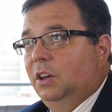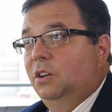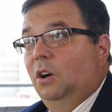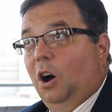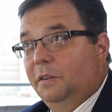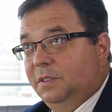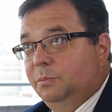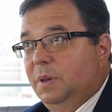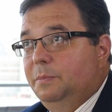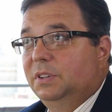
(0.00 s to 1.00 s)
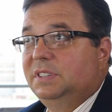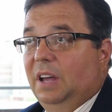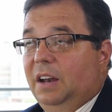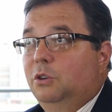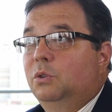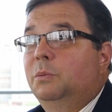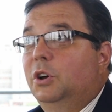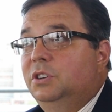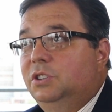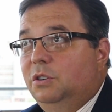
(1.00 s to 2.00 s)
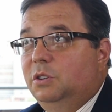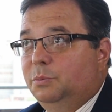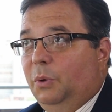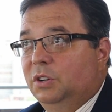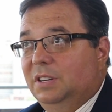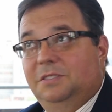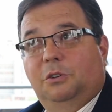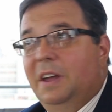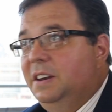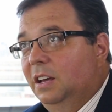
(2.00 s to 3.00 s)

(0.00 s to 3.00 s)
You know, often people sell you emergency response as a red